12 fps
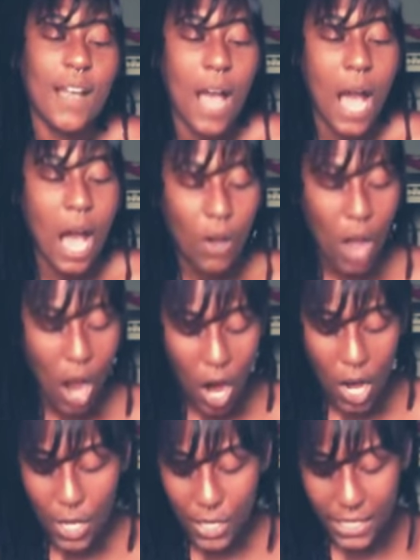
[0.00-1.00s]
How
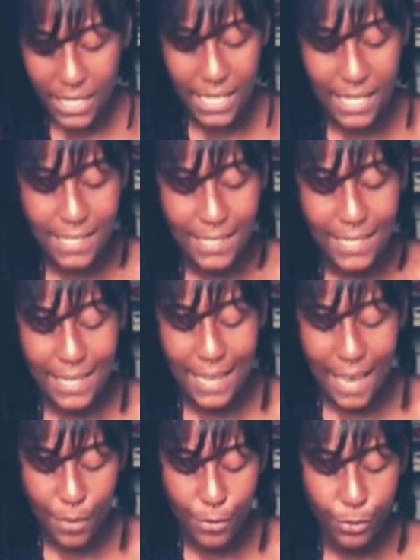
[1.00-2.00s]
hard it is to
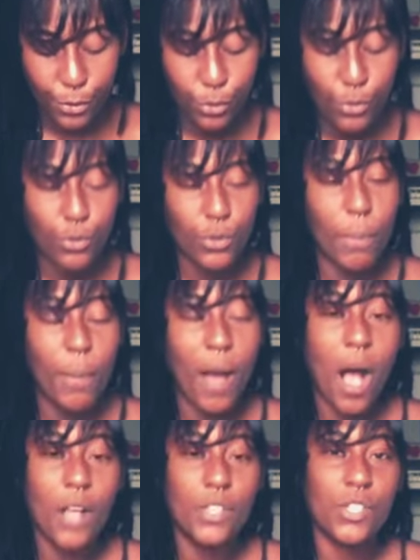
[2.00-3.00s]
get through the
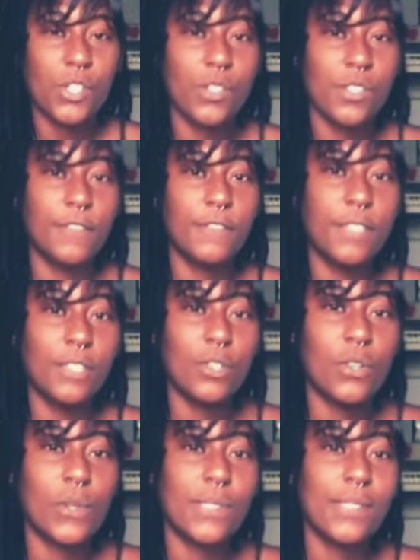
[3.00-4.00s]
postures, the
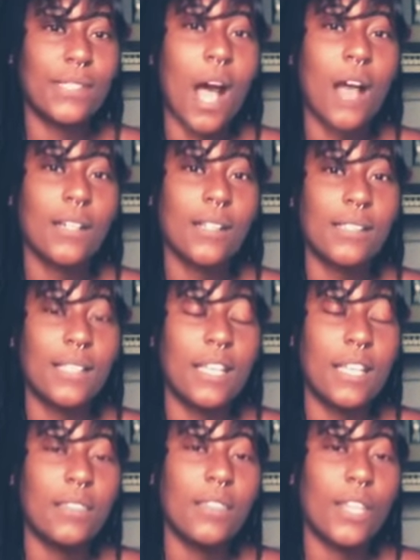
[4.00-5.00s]
physical asanas
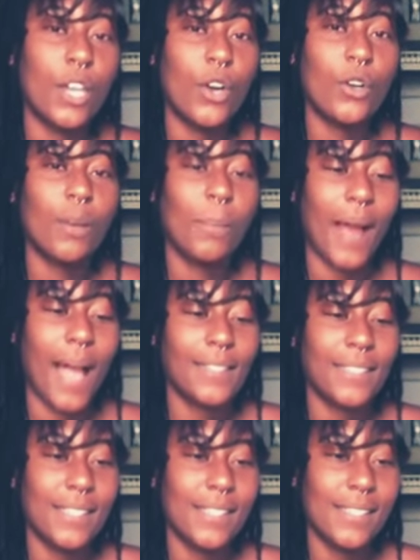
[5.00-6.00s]
in the yoga
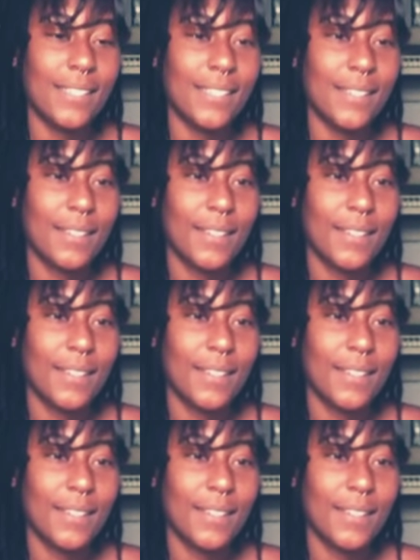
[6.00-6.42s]
practice.